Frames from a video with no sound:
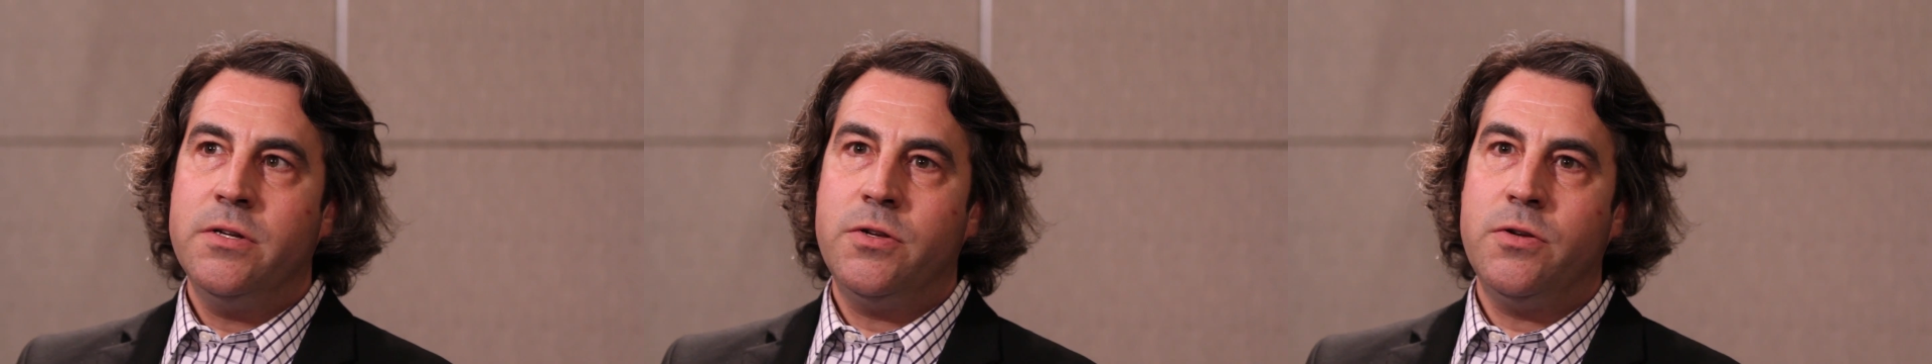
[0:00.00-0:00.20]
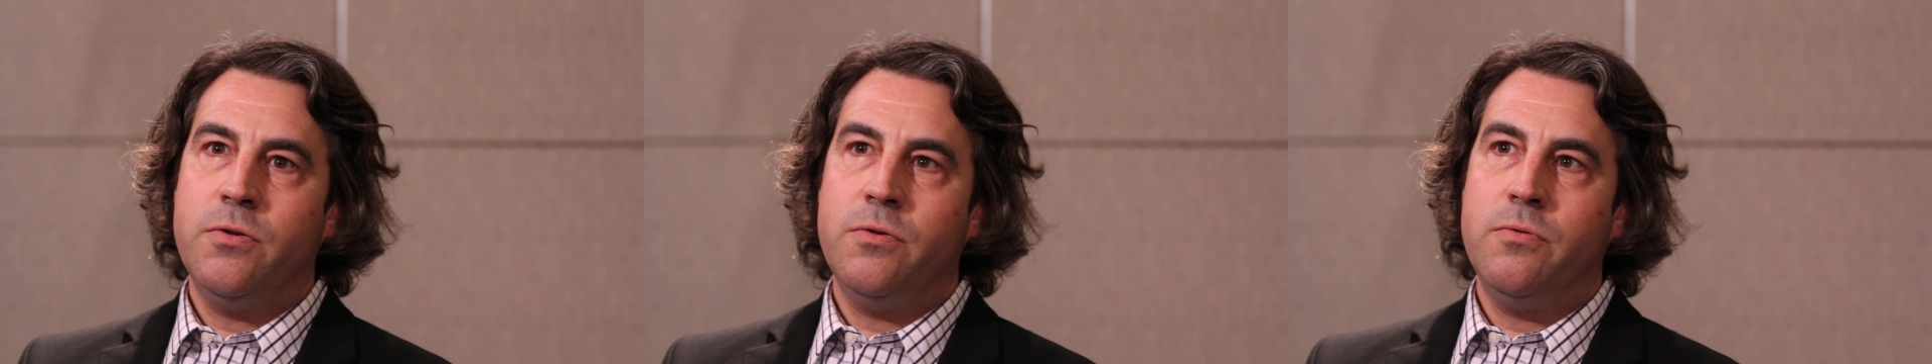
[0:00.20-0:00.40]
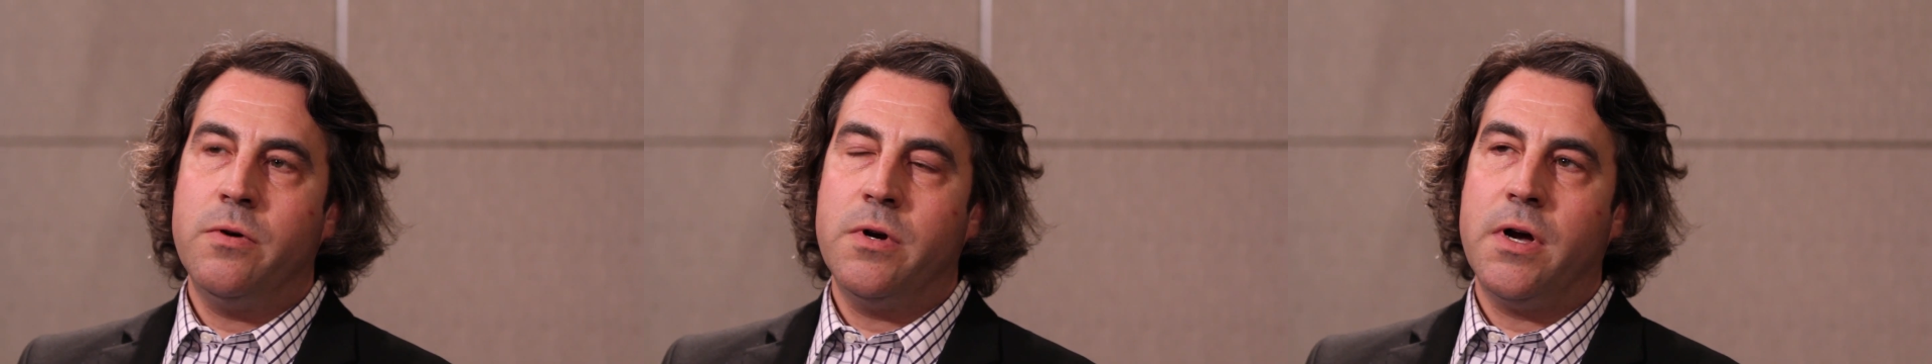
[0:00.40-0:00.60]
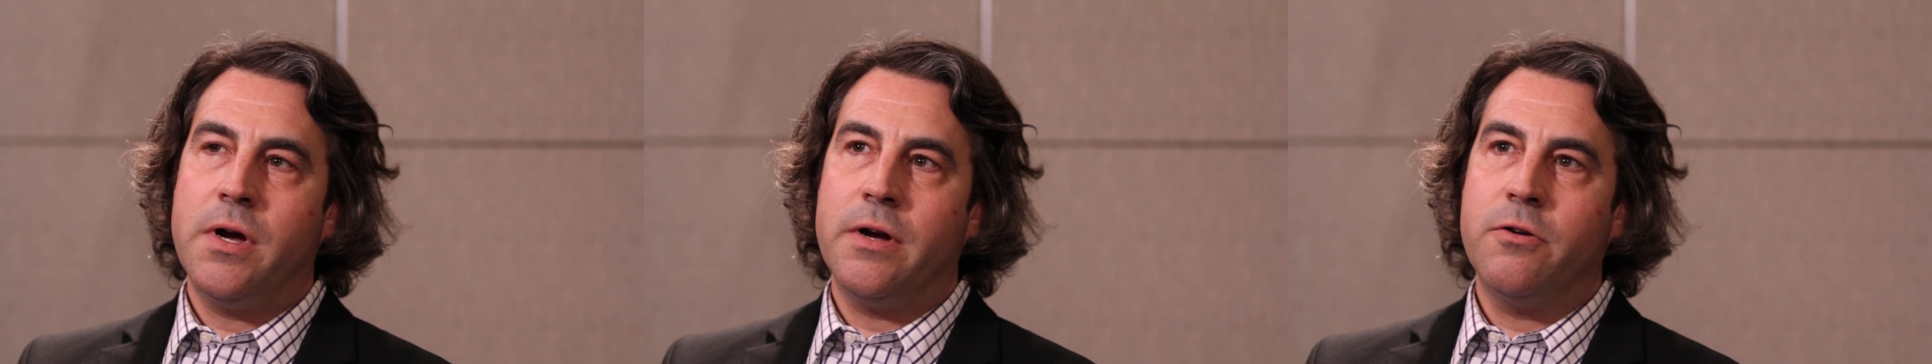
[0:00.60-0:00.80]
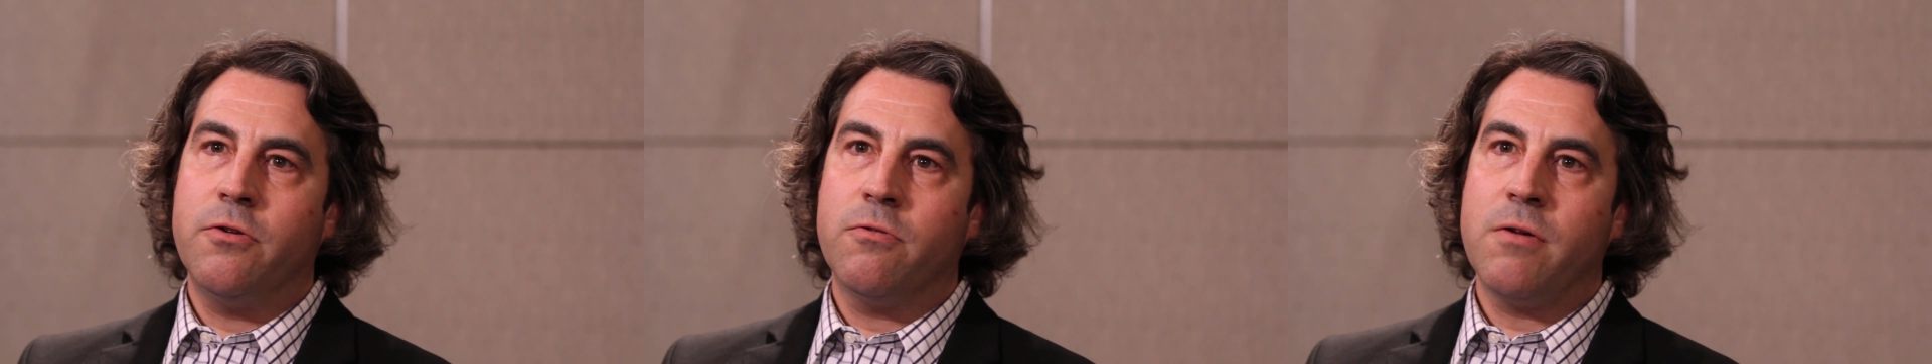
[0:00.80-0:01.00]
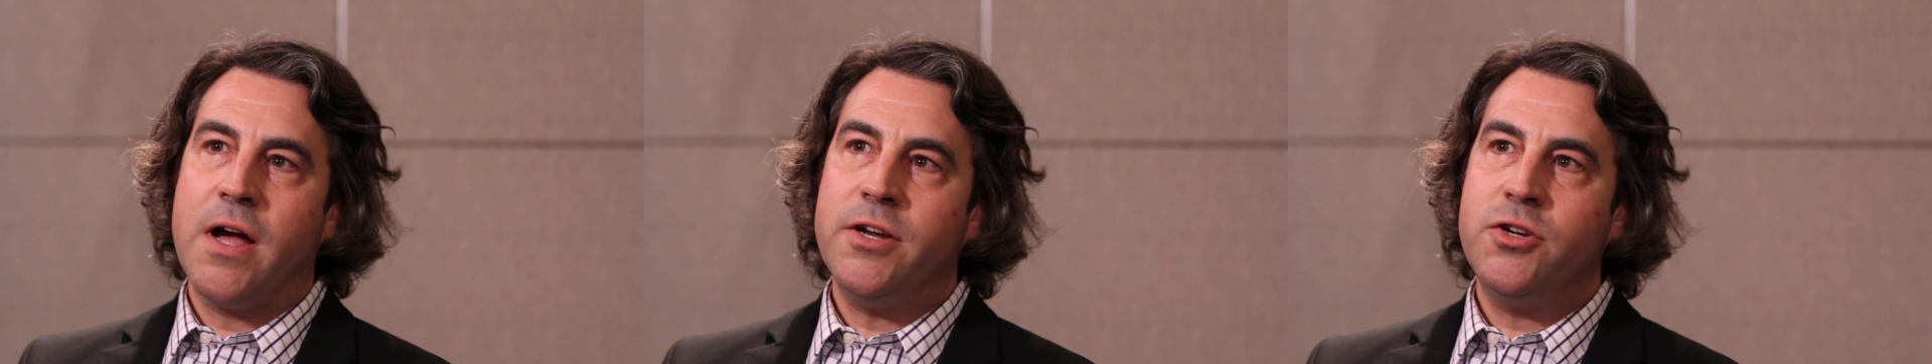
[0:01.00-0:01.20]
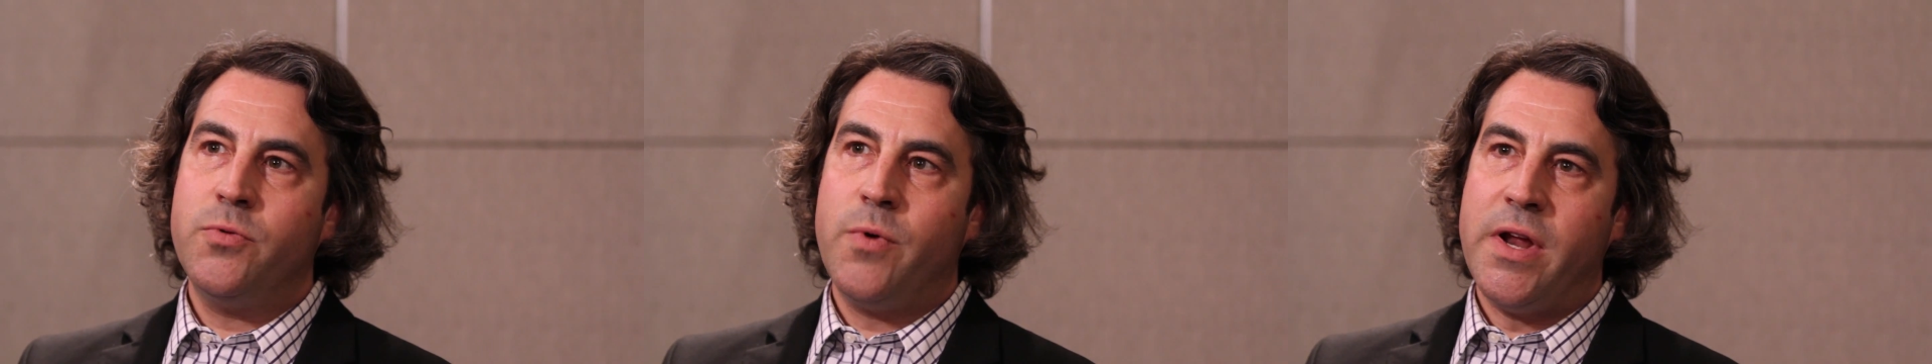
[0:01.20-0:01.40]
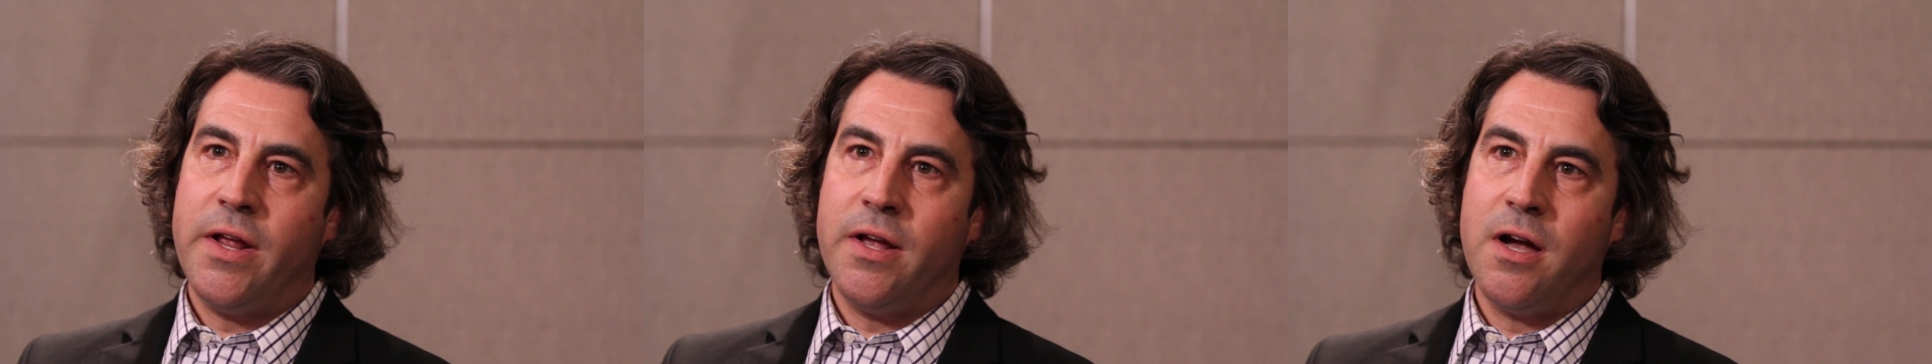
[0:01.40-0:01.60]
to
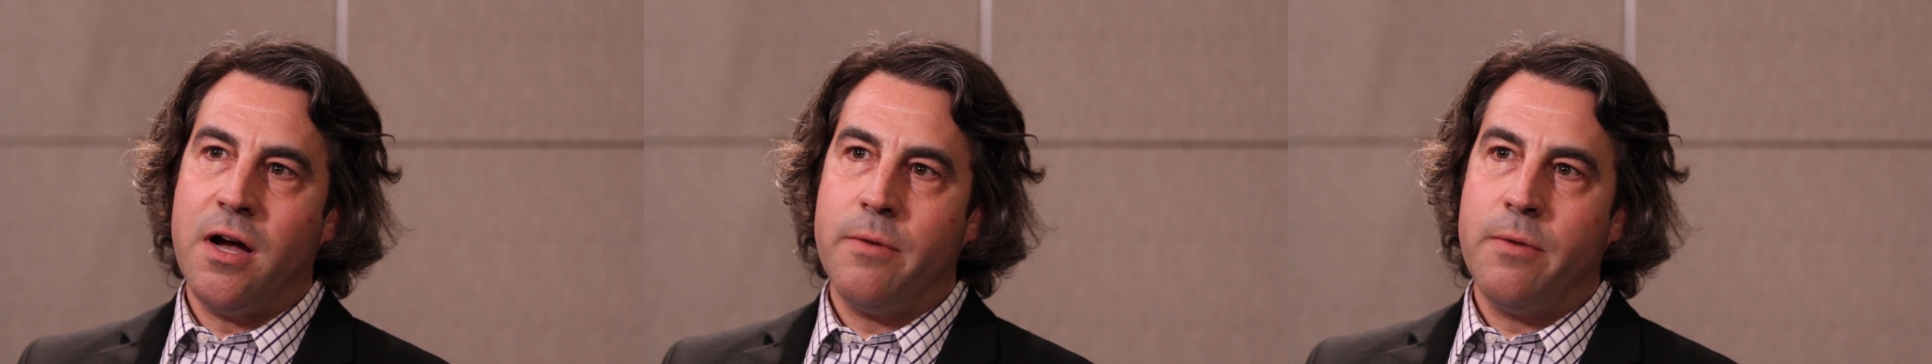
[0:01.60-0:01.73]
graduating